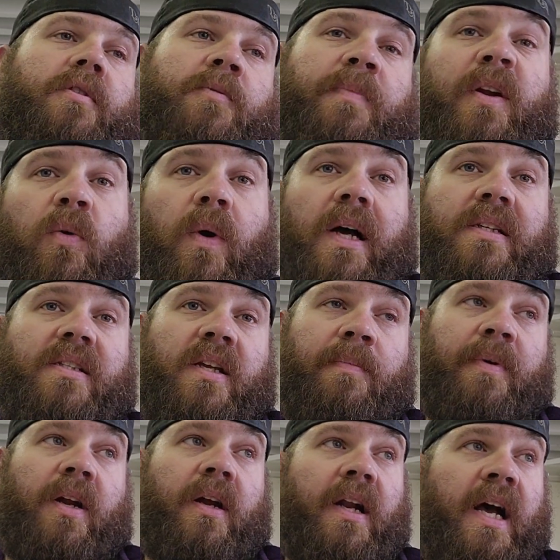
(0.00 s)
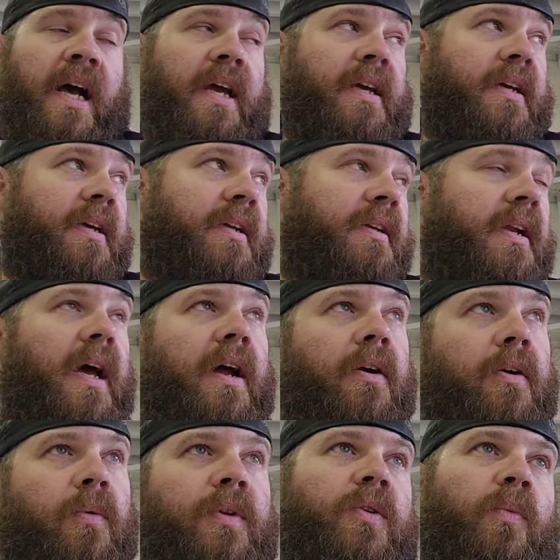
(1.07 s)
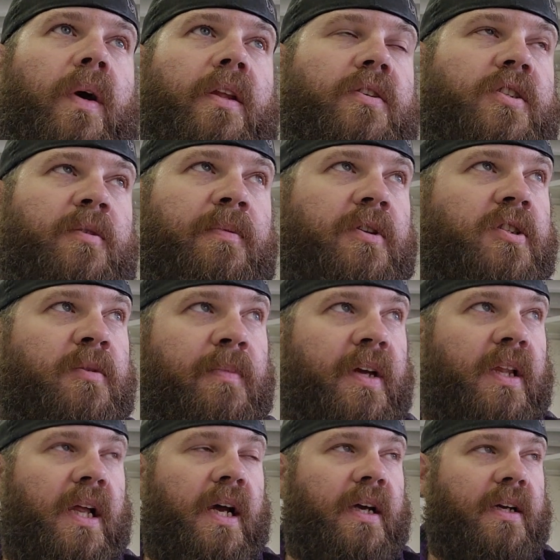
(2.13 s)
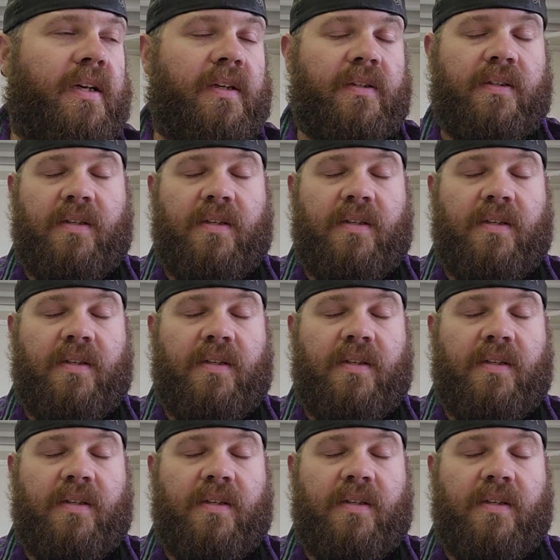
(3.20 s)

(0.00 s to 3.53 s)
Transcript: It's been a while since I've been on a hike, and I don't know what the weather's supposed to be like.